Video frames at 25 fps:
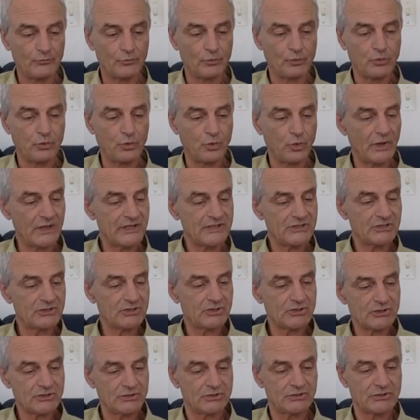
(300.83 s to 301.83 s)

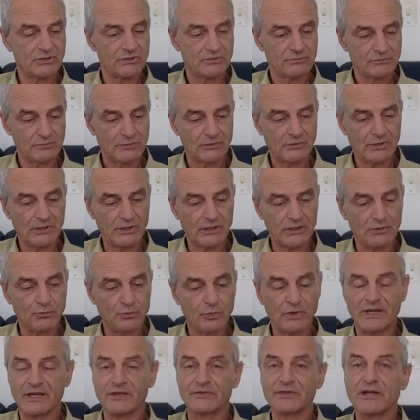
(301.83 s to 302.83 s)
which
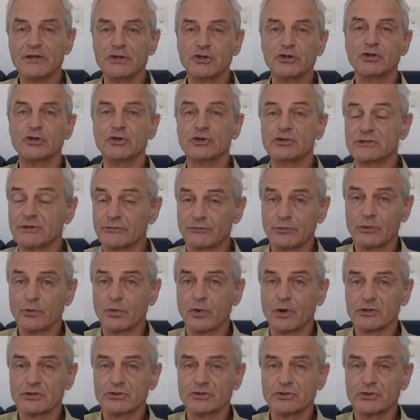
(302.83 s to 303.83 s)
we can then use if we
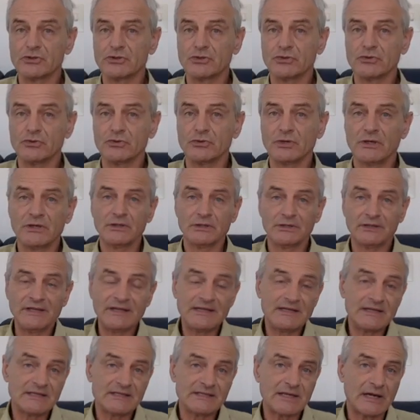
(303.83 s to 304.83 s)
want to do
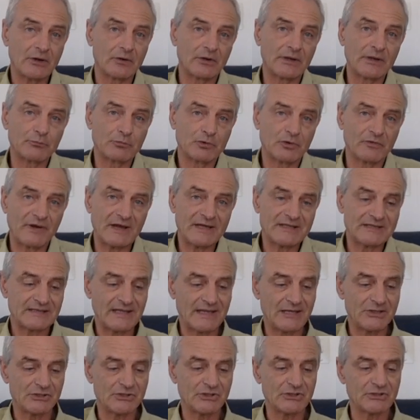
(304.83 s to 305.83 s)
lead guitar
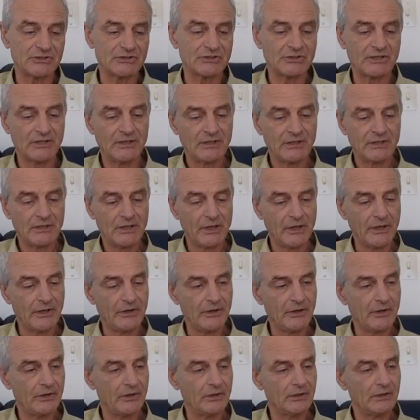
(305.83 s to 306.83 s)
improvisations
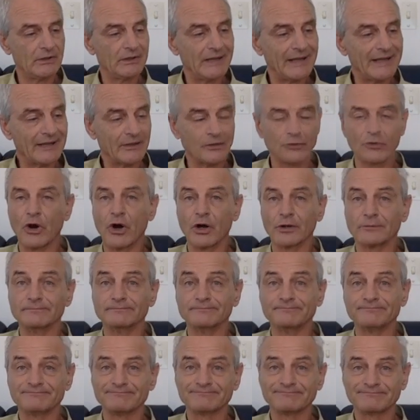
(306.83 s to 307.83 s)
later on.
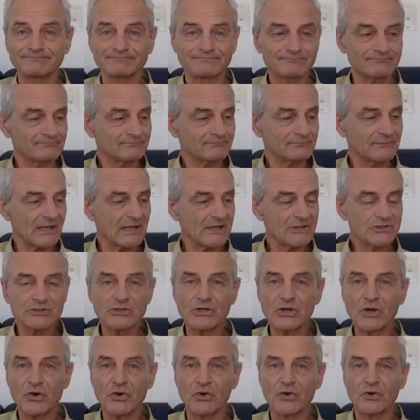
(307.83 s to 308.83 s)

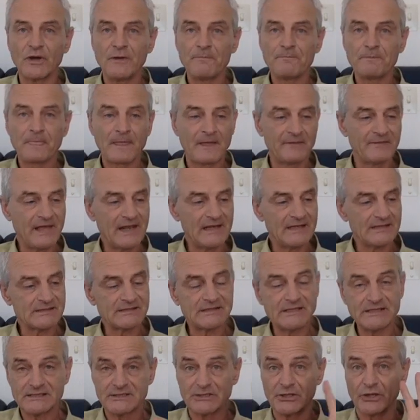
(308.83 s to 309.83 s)
So that is
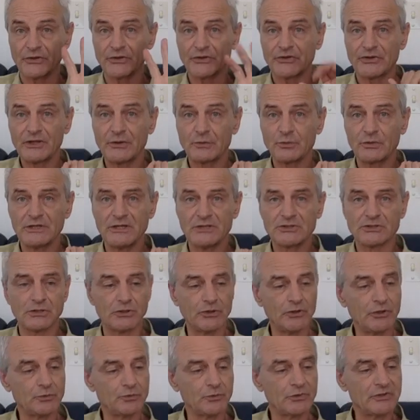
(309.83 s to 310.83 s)
this. The other thing we need to
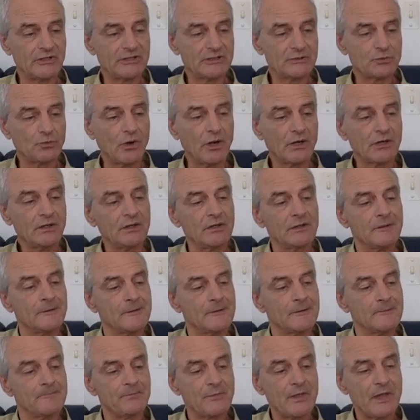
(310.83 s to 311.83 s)
learn with this one
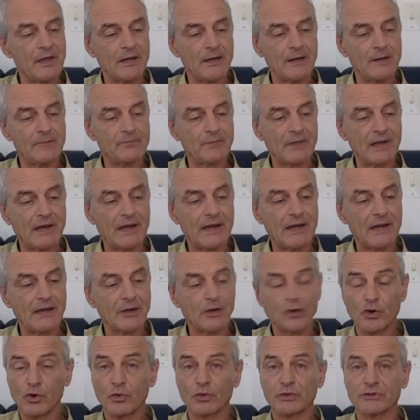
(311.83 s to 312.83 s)
are
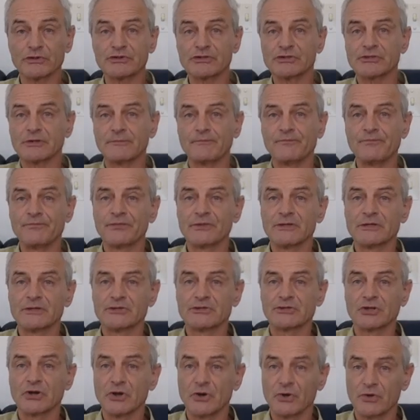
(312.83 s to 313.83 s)
chords. So